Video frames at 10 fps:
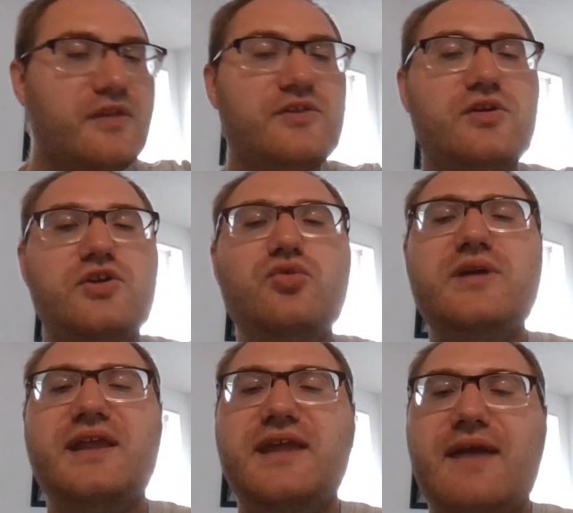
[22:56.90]
So you
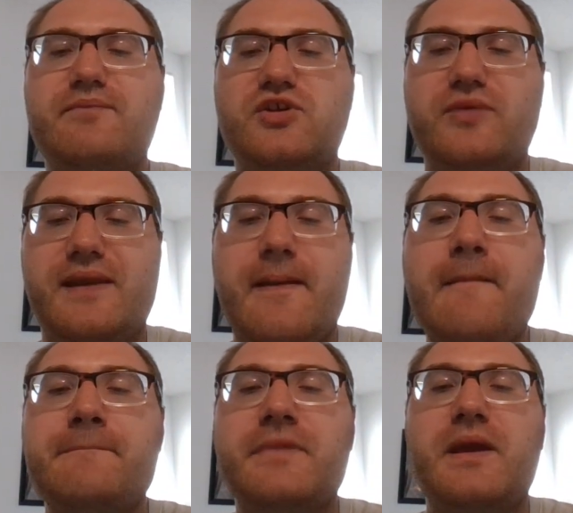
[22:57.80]
can get between
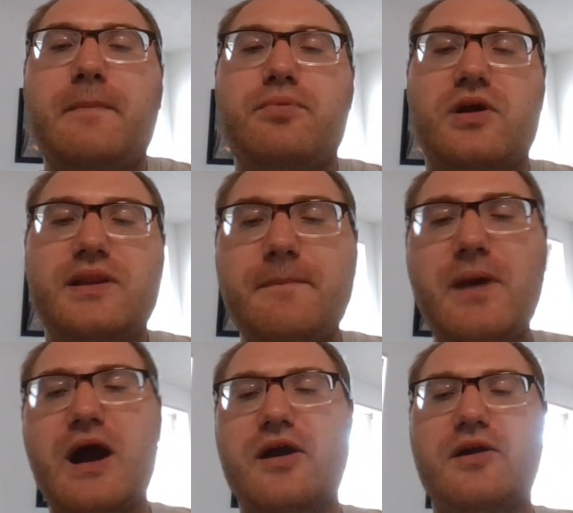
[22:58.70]
Brooklyn
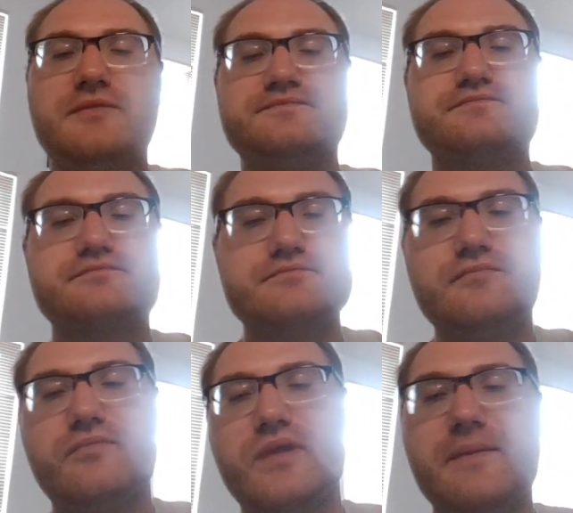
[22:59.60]
Park
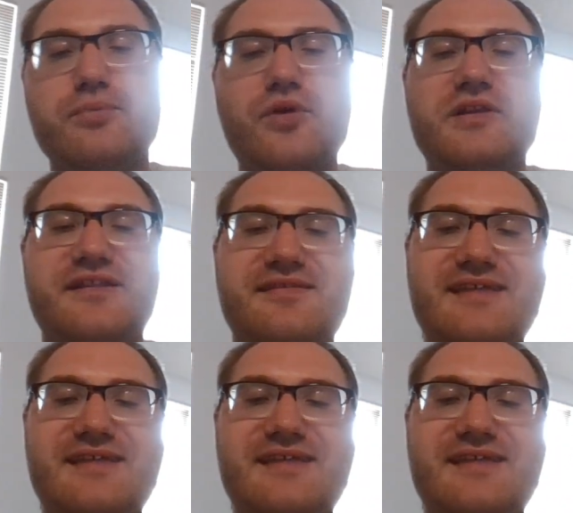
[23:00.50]
and Brooklyn